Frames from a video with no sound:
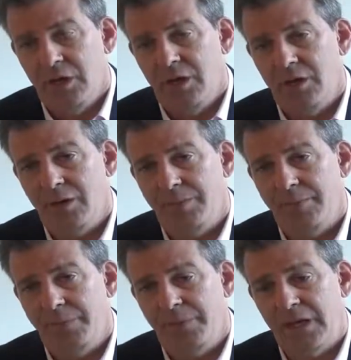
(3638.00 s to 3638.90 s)

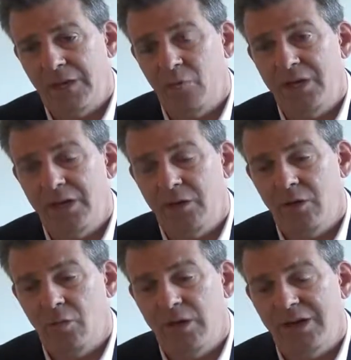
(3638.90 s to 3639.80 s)
And
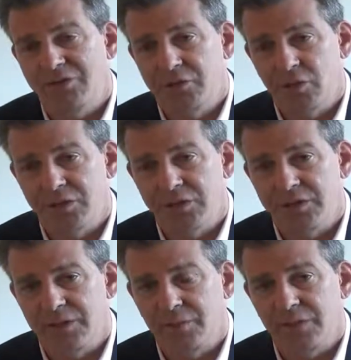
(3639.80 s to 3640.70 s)
we have
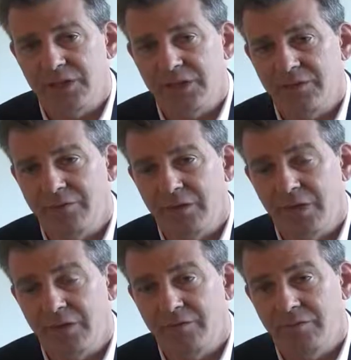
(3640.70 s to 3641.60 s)
sources that believe
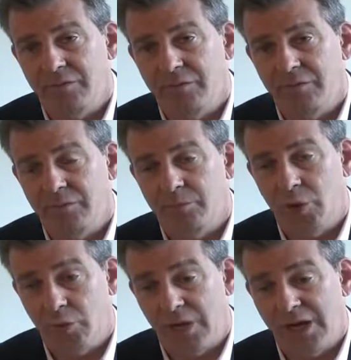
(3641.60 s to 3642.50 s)
that
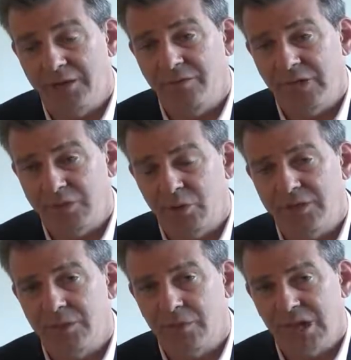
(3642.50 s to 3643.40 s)
Beau Biden, Vice
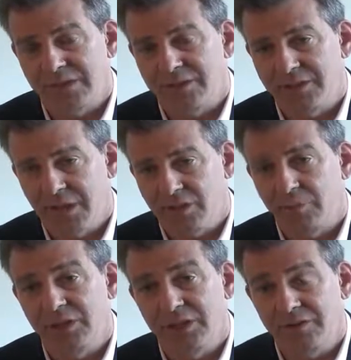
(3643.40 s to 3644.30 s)
President Biden's son,
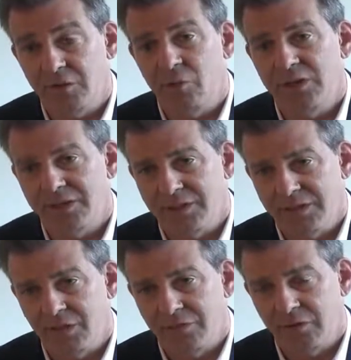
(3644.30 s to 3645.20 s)
believed it was his
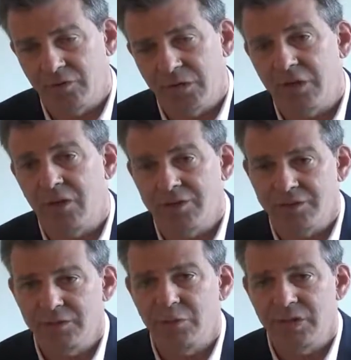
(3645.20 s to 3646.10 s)
cell phone that
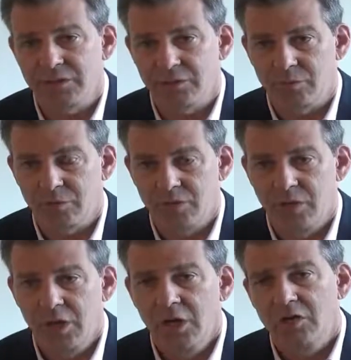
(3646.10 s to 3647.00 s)
caused his brain tumor.
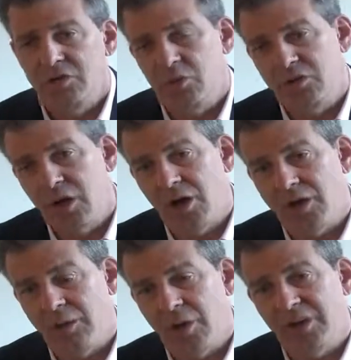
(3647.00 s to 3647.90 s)
So we're
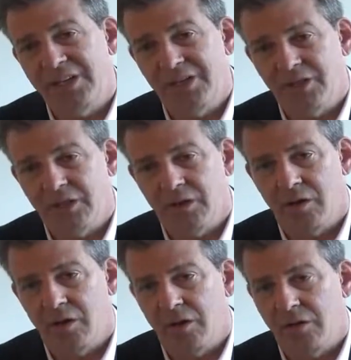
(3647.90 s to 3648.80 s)
talking about killing
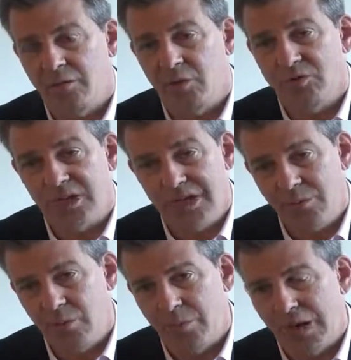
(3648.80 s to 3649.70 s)
our most
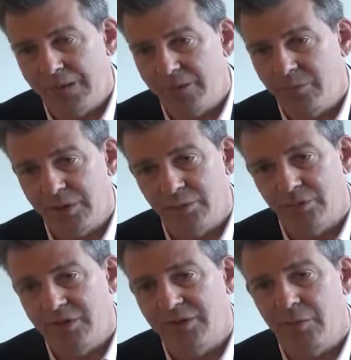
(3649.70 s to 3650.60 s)
able-bodied
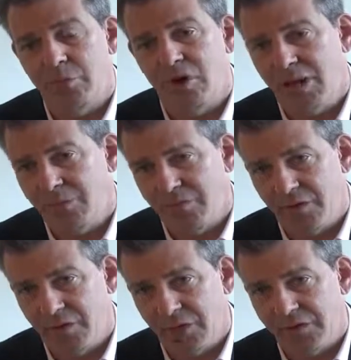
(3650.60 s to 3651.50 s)
people in the prime of
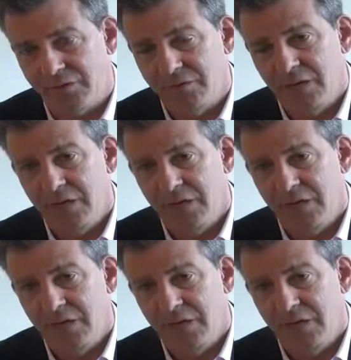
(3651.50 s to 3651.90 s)
their life